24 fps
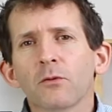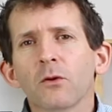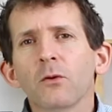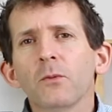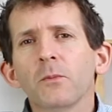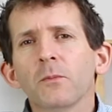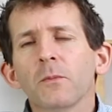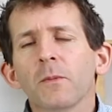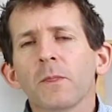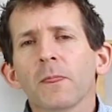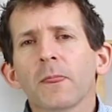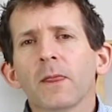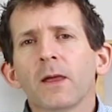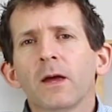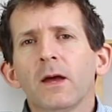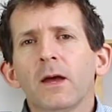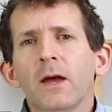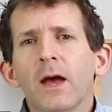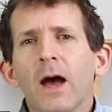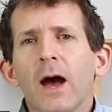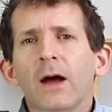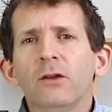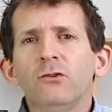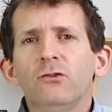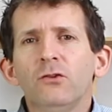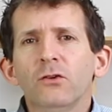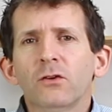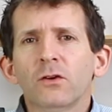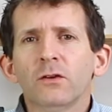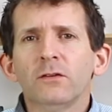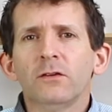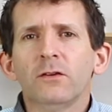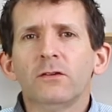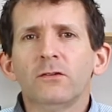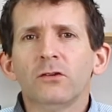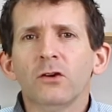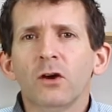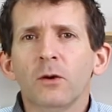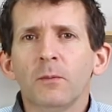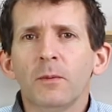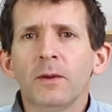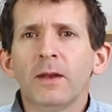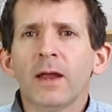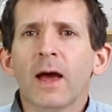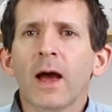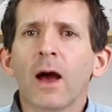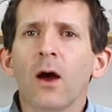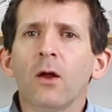brew, and you can
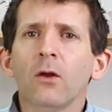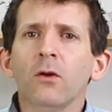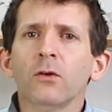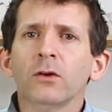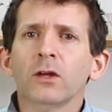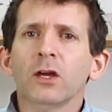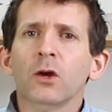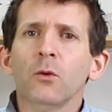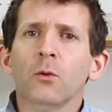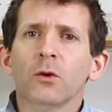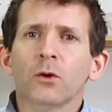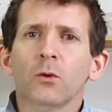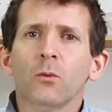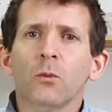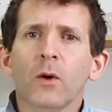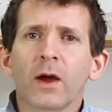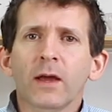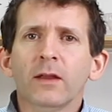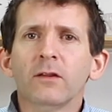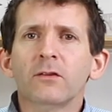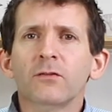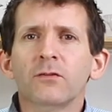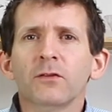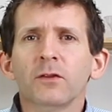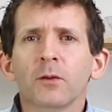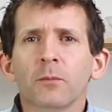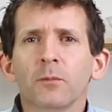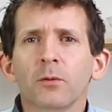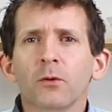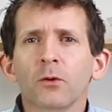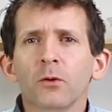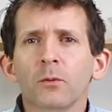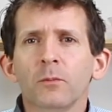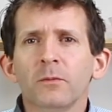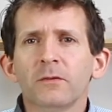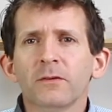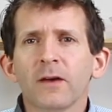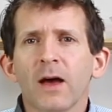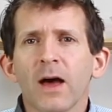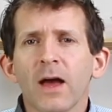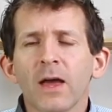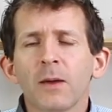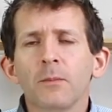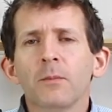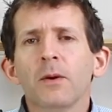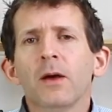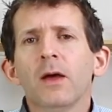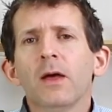determine how long you want to wait for the bloom
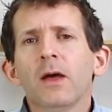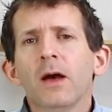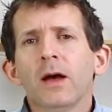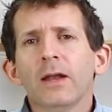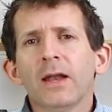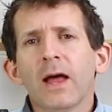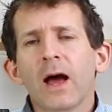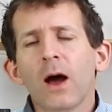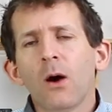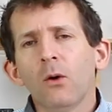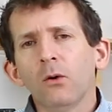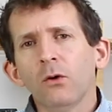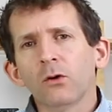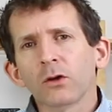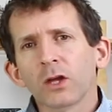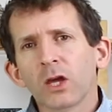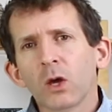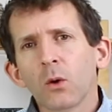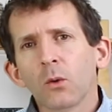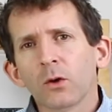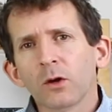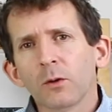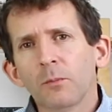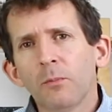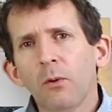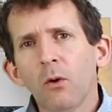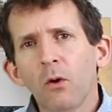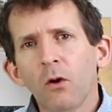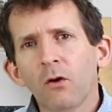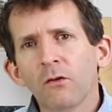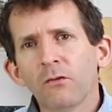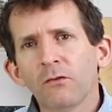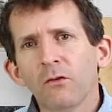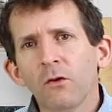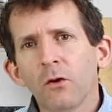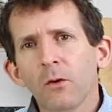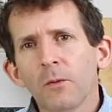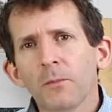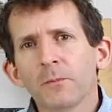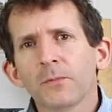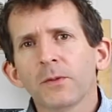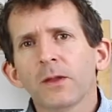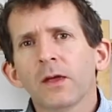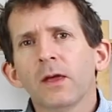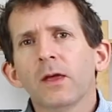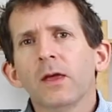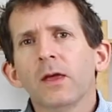time and how long you want to pour for.